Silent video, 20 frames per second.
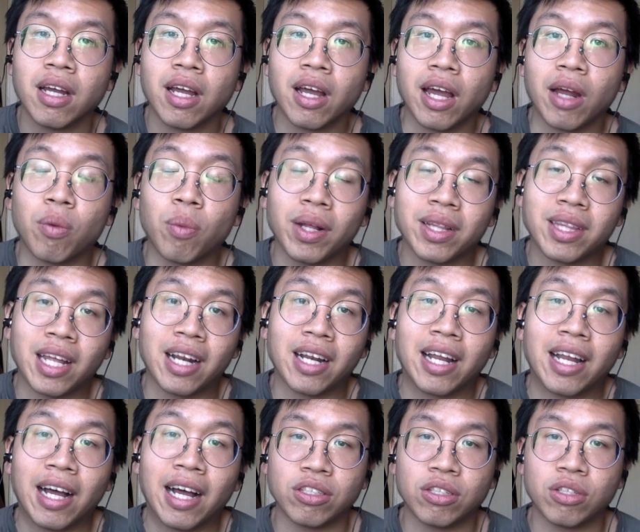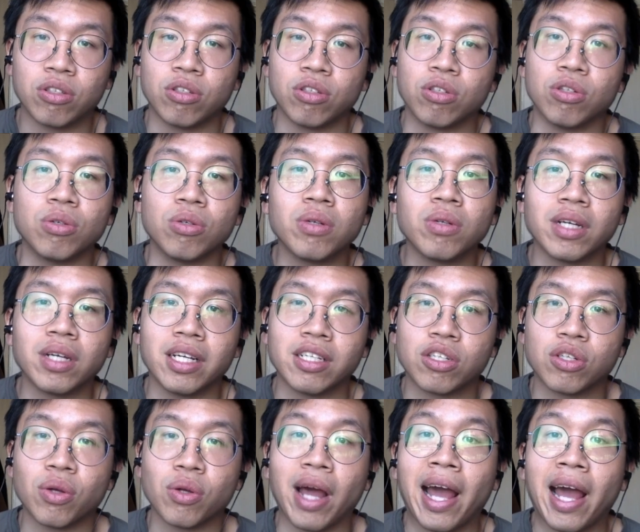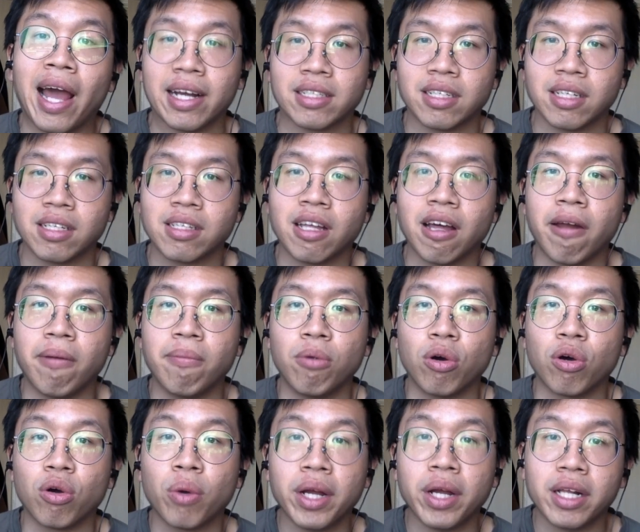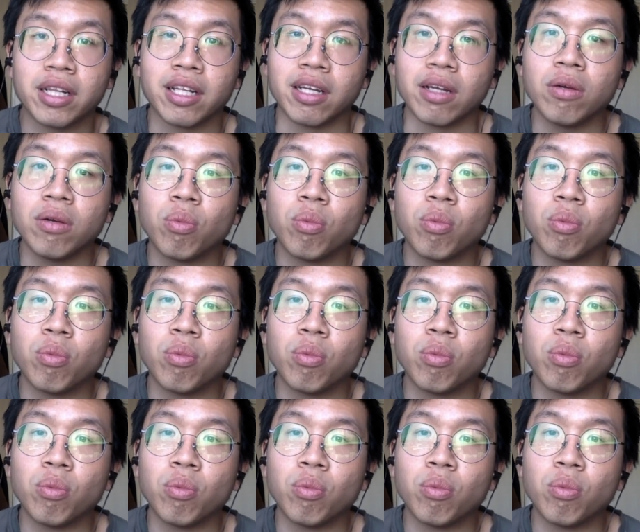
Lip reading: And what that allows you to do is to access that more quickly